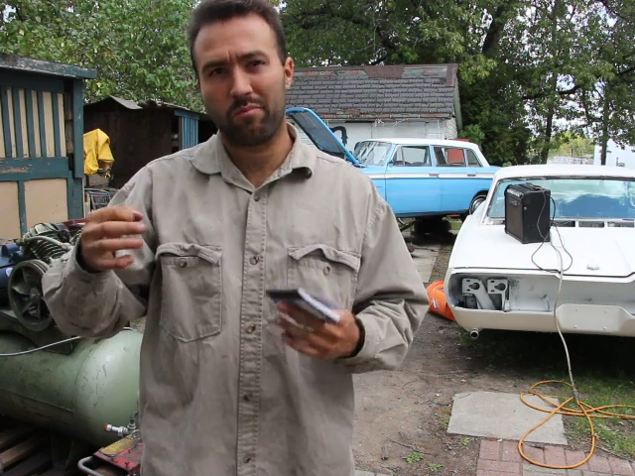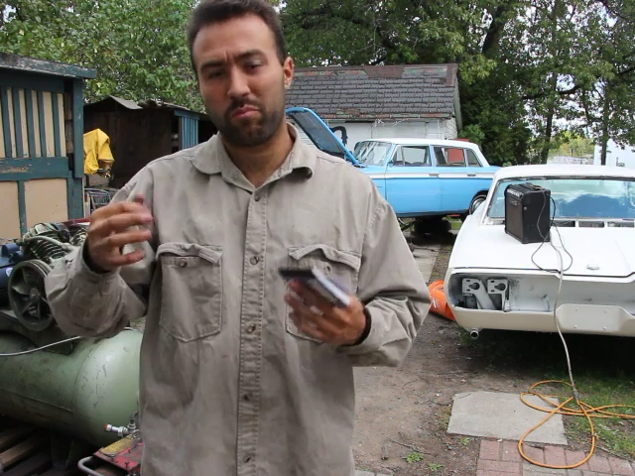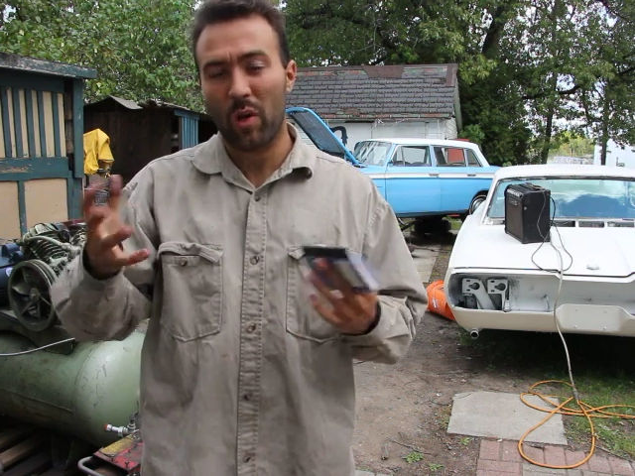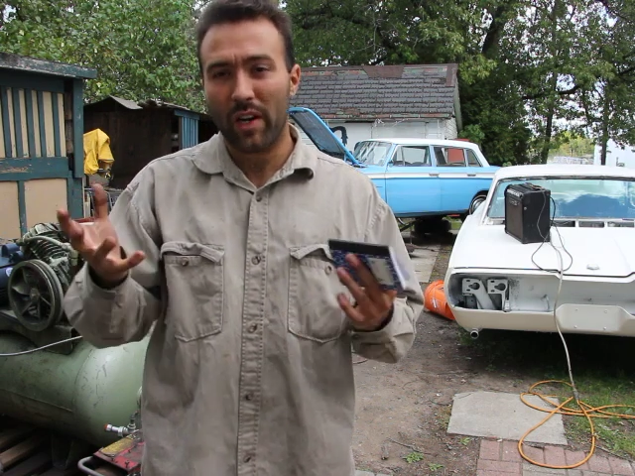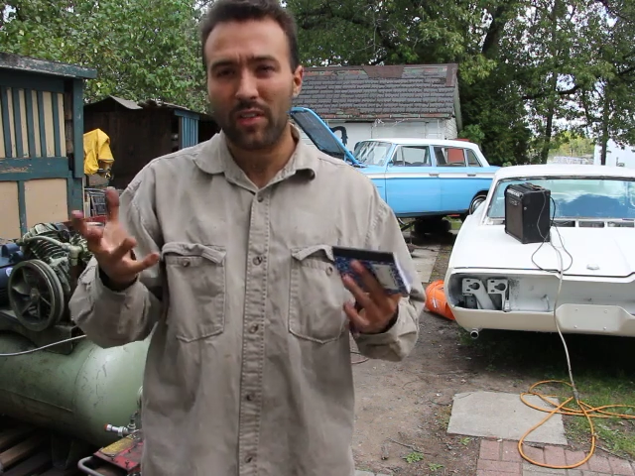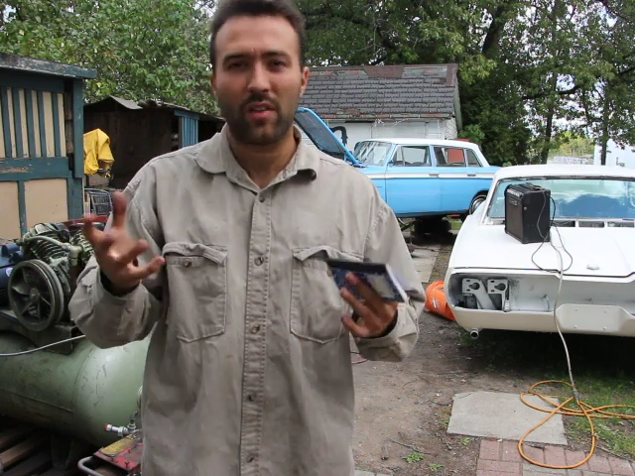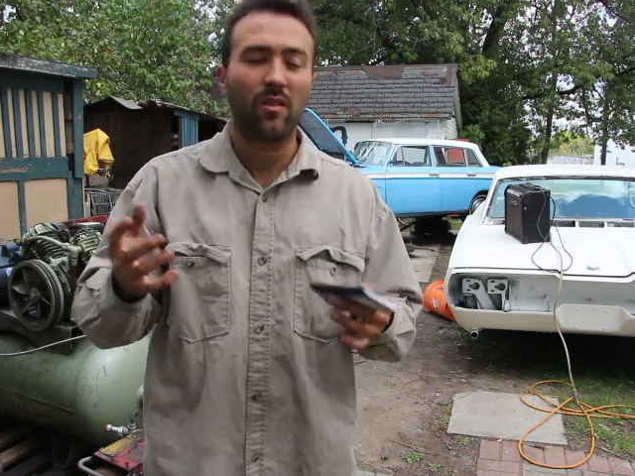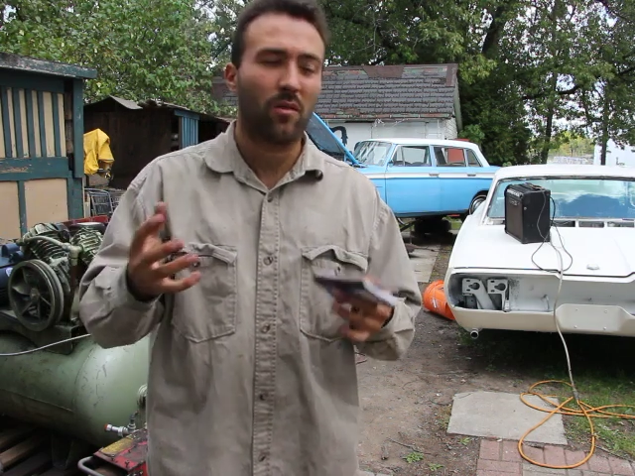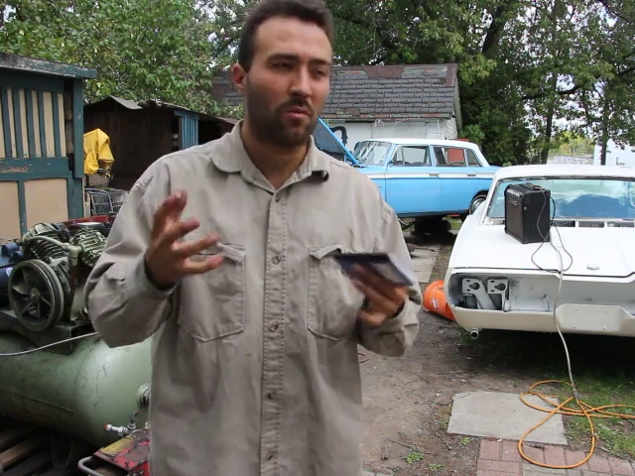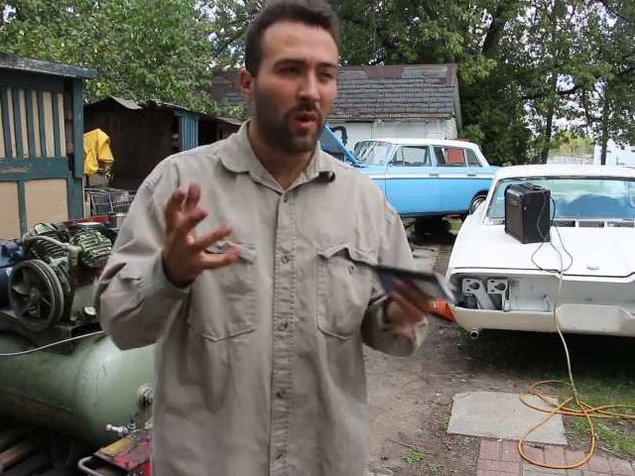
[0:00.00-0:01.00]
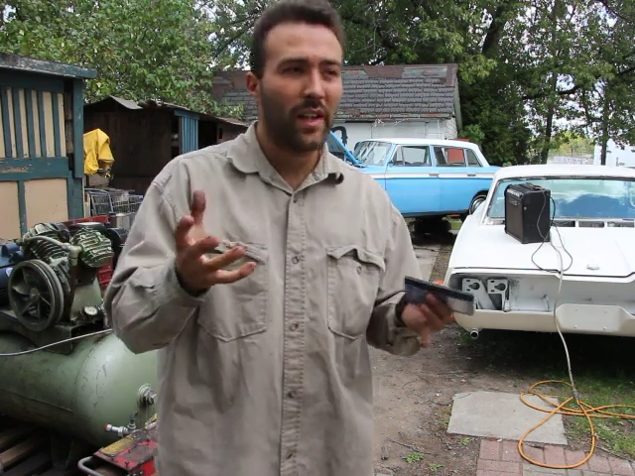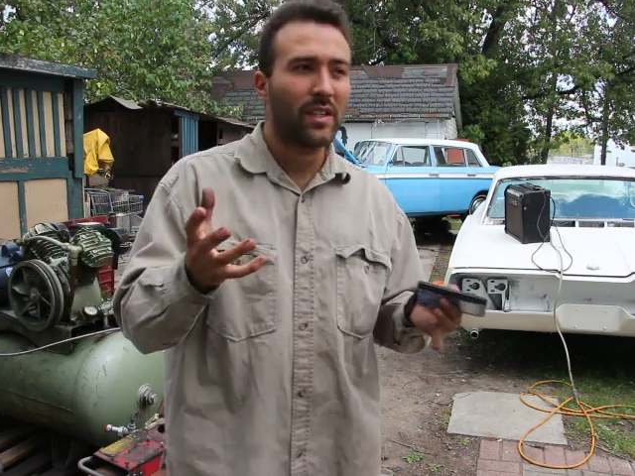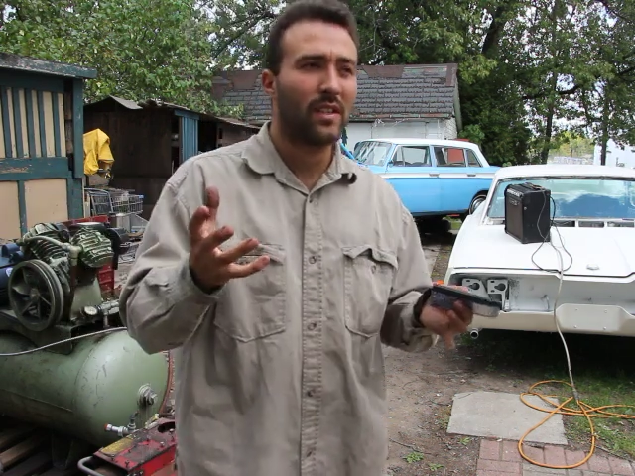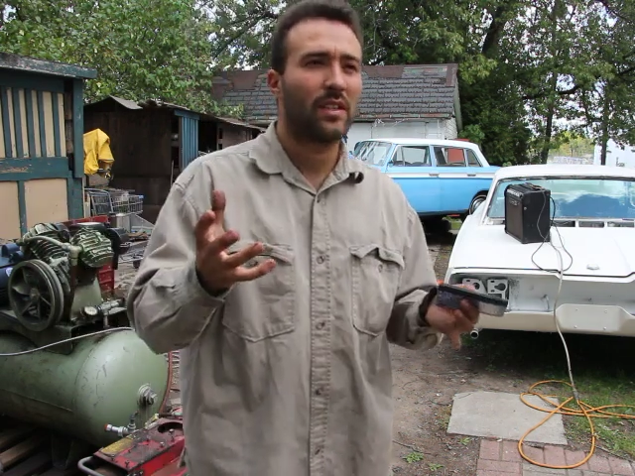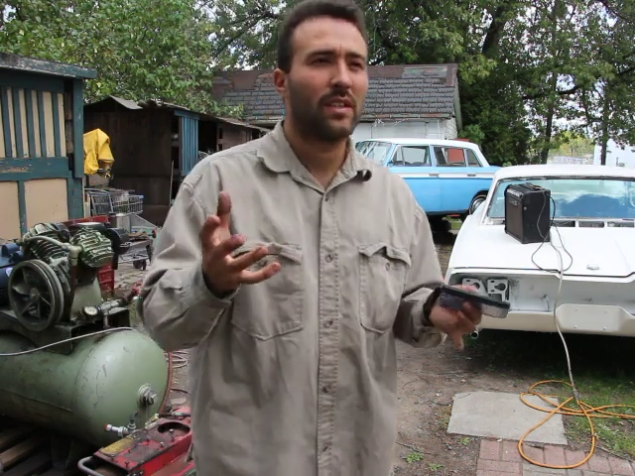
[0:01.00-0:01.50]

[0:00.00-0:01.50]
pressure or weight.